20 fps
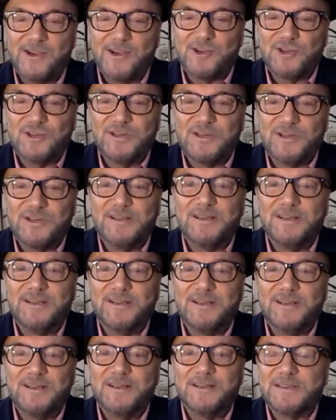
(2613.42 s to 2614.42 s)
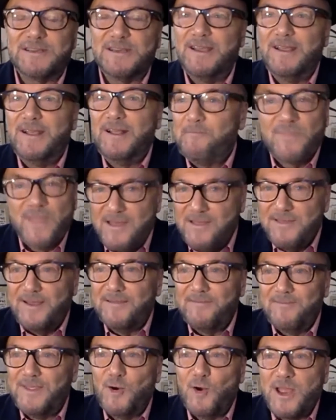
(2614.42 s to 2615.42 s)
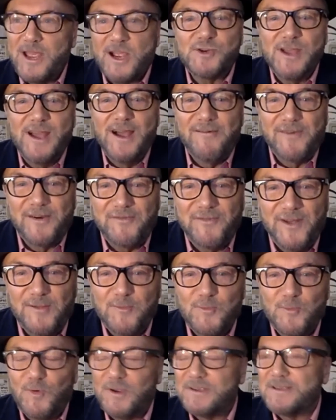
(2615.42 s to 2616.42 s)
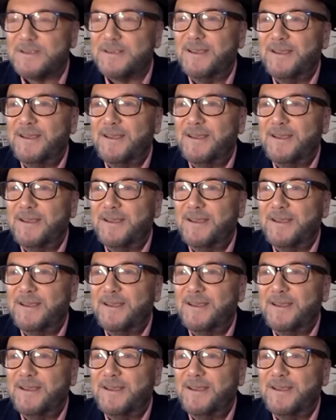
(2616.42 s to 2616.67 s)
The only country I ever felt